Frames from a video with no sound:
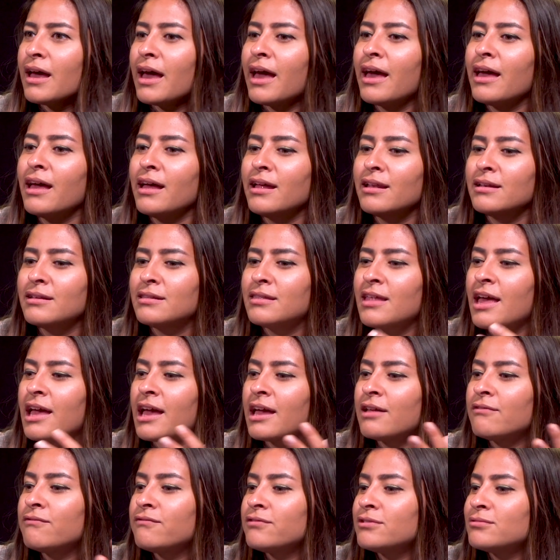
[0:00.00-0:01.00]
And
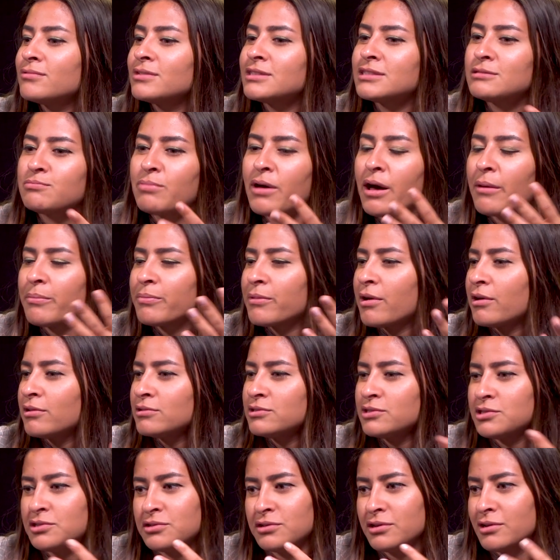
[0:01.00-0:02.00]
they influence pop
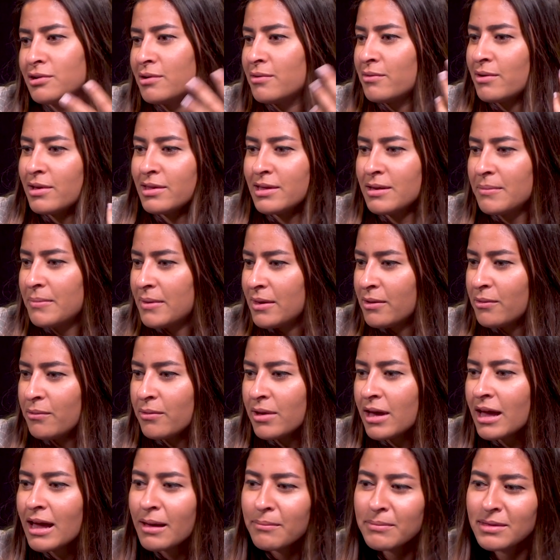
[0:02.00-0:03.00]
culture in a really big
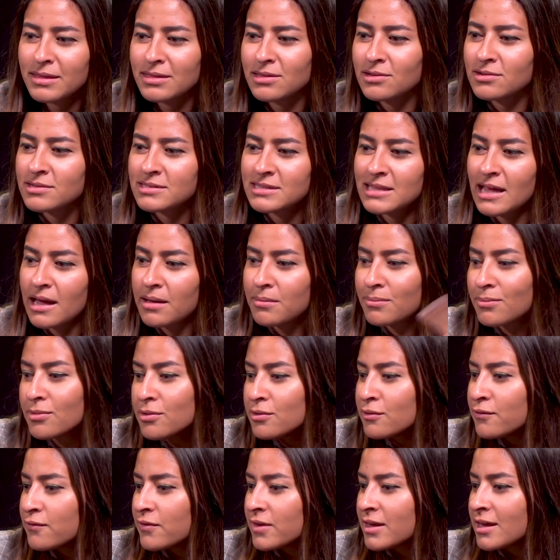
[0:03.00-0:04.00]
way. I mean, there's that
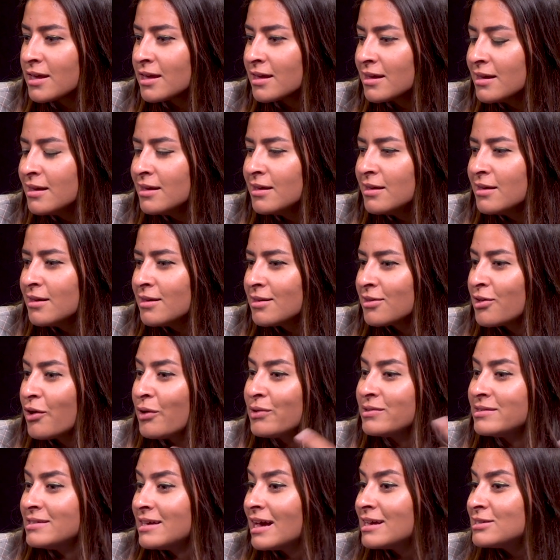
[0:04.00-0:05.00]
movie
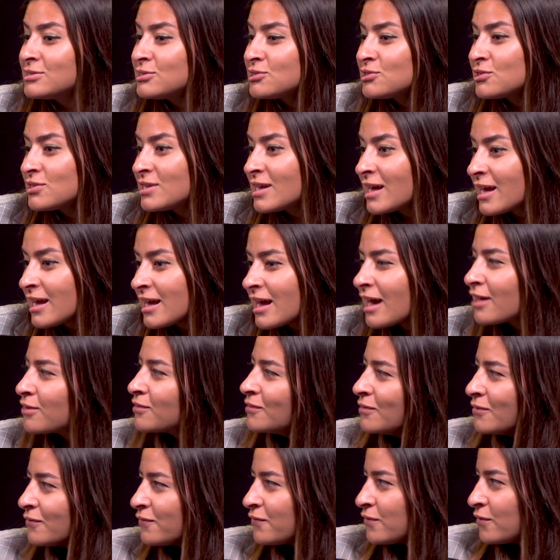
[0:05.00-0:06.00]
called Yesterday. I
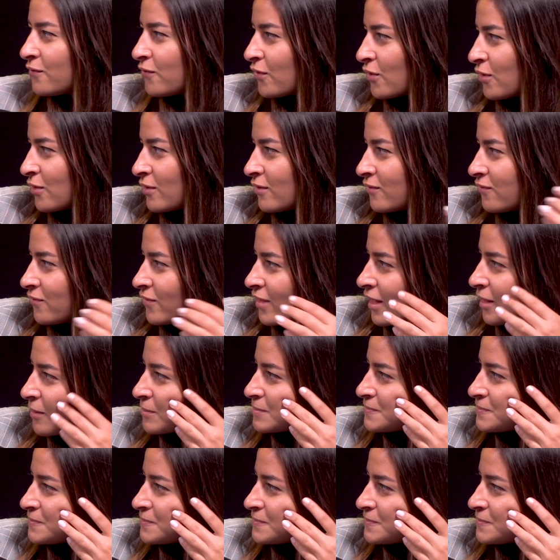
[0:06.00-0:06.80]
don't know if you've heard of it.